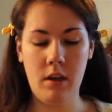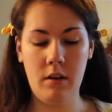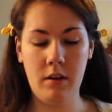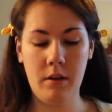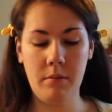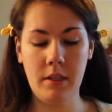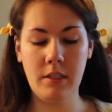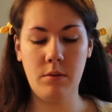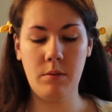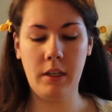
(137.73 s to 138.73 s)
I don't know.
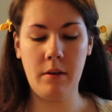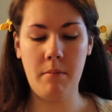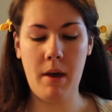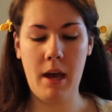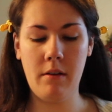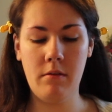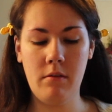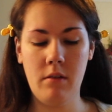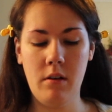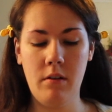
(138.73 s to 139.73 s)
This is a really good matte
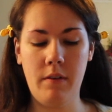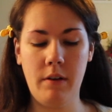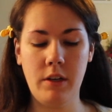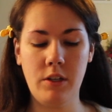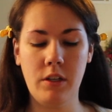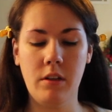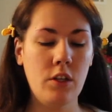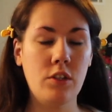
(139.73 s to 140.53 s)
foundation.